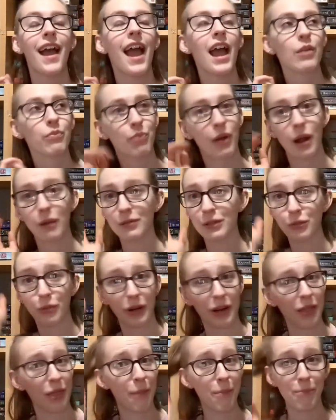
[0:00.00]
And probably
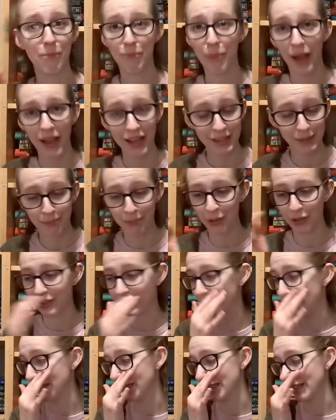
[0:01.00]
one of the best
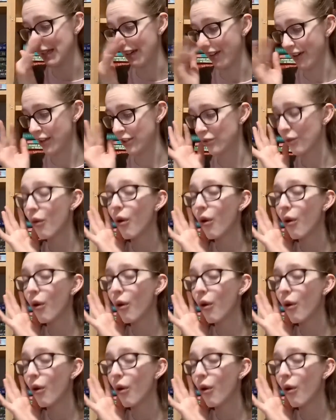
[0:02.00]
books in the series.